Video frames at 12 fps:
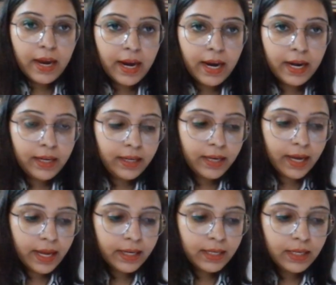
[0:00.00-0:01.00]
and
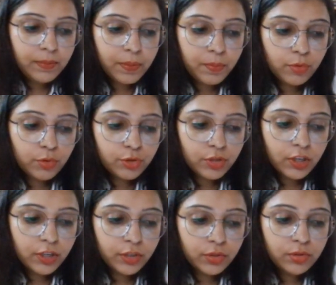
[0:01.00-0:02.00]
directly
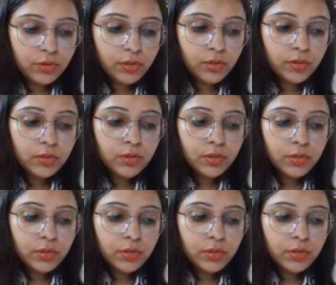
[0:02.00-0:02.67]
proportional to